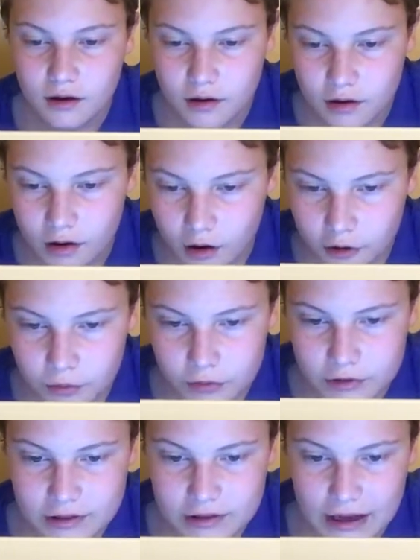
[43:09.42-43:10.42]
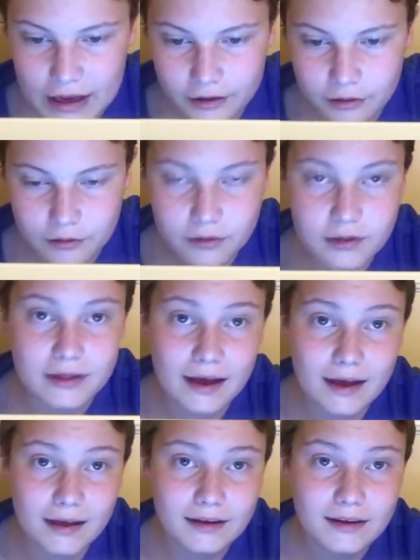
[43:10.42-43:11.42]
Hogwarts Castle
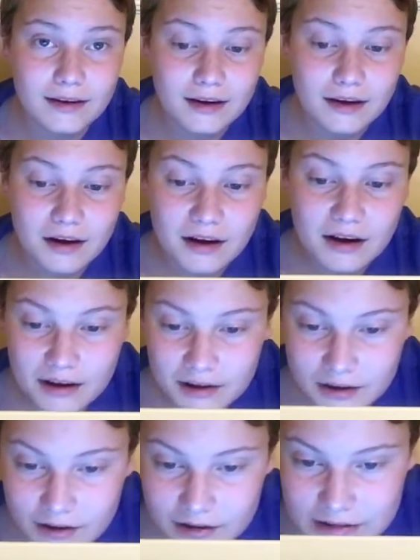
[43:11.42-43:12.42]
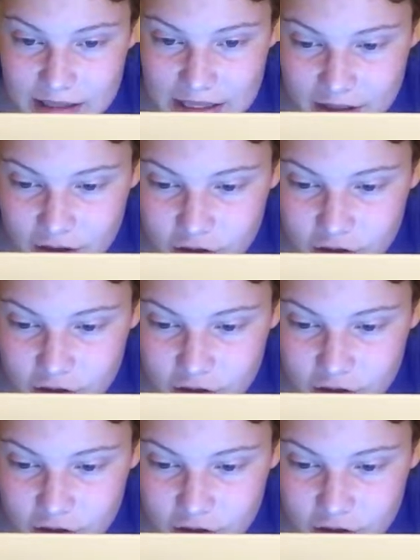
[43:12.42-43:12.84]
set. This is